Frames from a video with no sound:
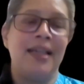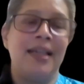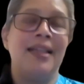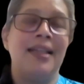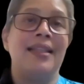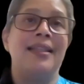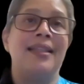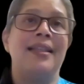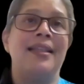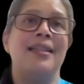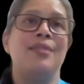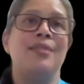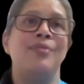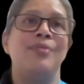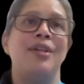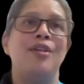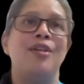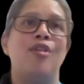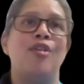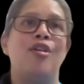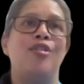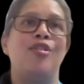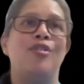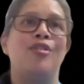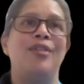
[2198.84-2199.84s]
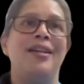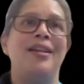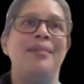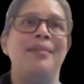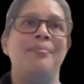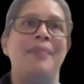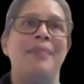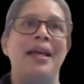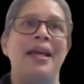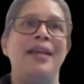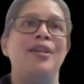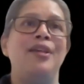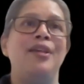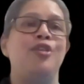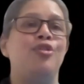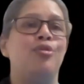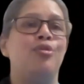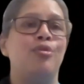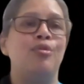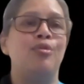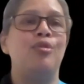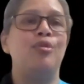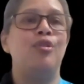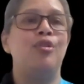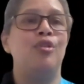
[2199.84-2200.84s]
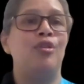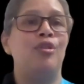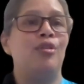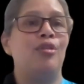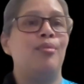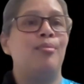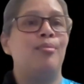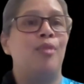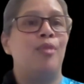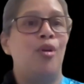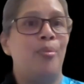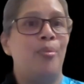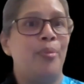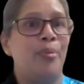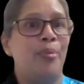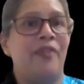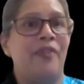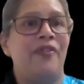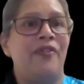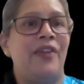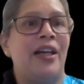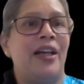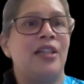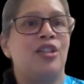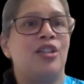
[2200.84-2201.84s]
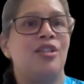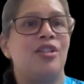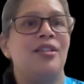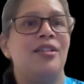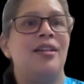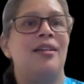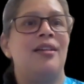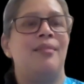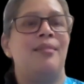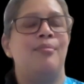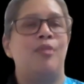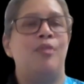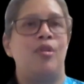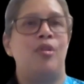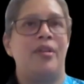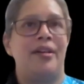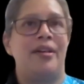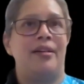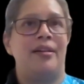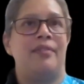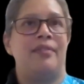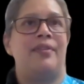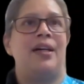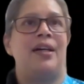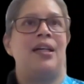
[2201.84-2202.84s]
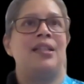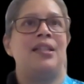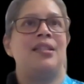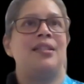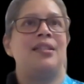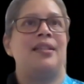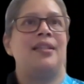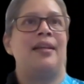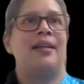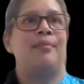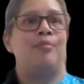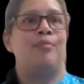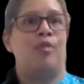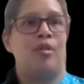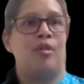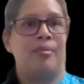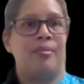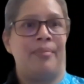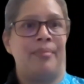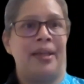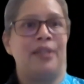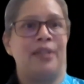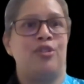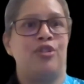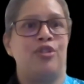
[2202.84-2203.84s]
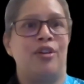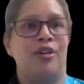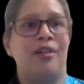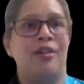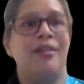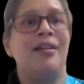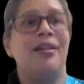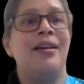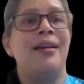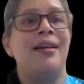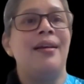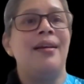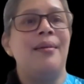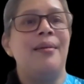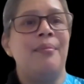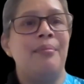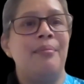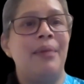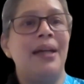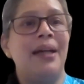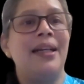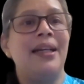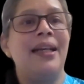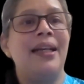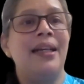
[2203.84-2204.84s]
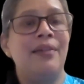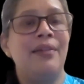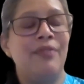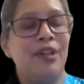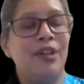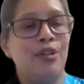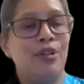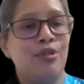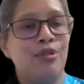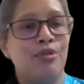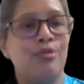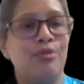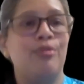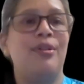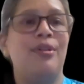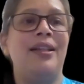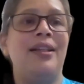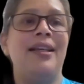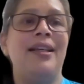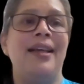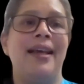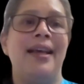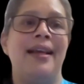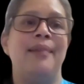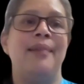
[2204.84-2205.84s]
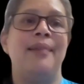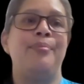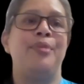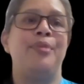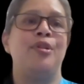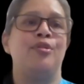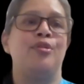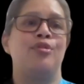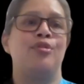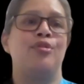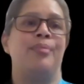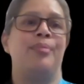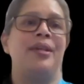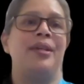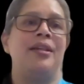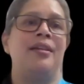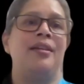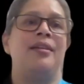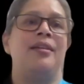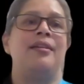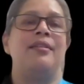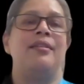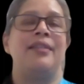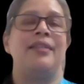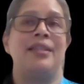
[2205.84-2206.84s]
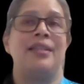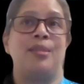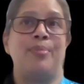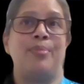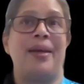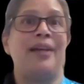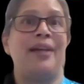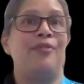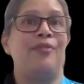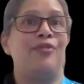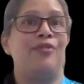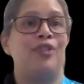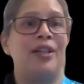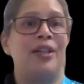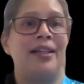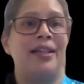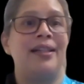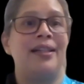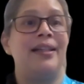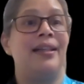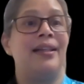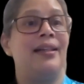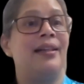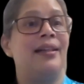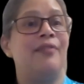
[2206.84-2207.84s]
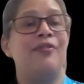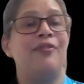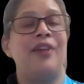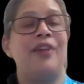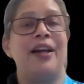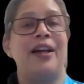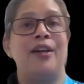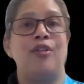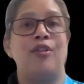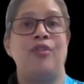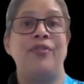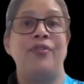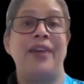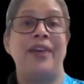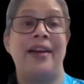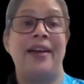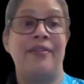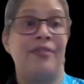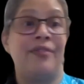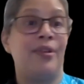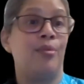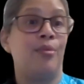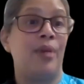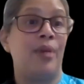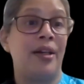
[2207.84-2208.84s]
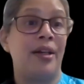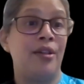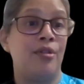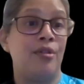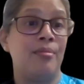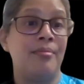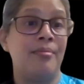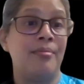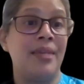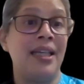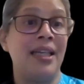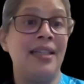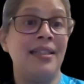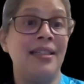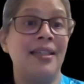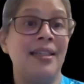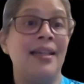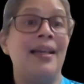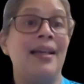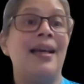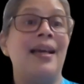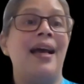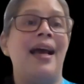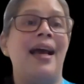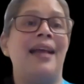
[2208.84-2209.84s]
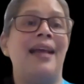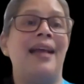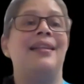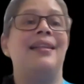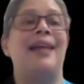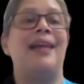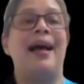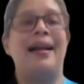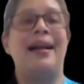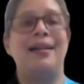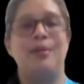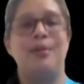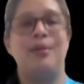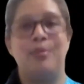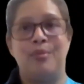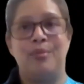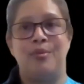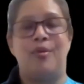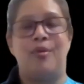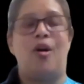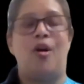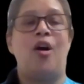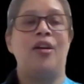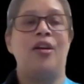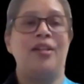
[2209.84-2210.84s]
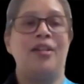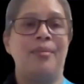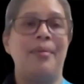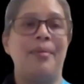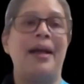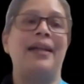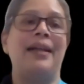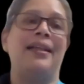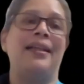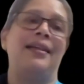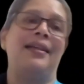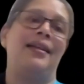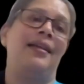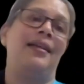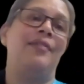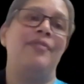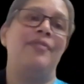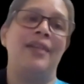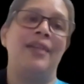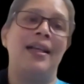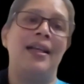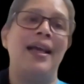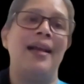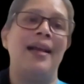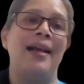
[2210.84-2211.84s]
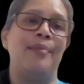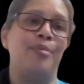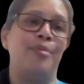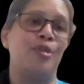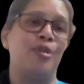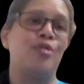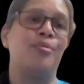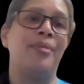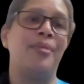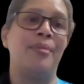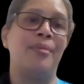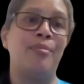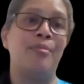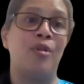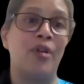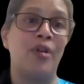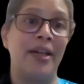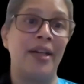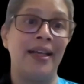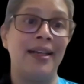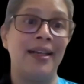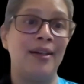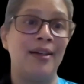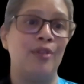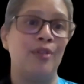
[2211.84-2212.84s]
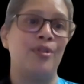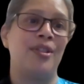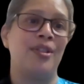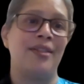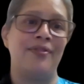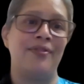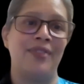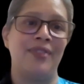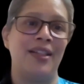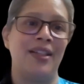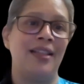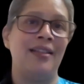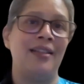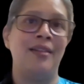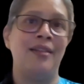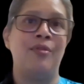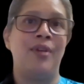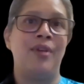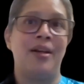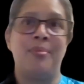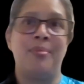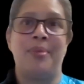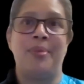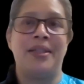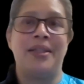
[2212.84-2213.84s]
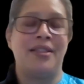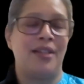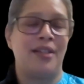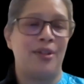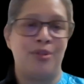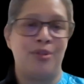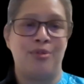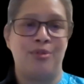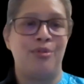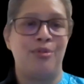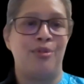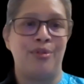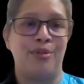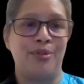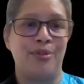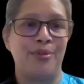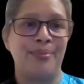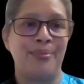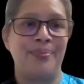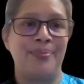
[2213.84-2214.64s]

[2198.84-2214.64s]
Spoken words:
This will not only make you look more professional, more advanced, and more mature, but it will truly help you to be respectful and dignified of everyone you meet. And that automatically will help you to be more inclusive in the workplace that you go to.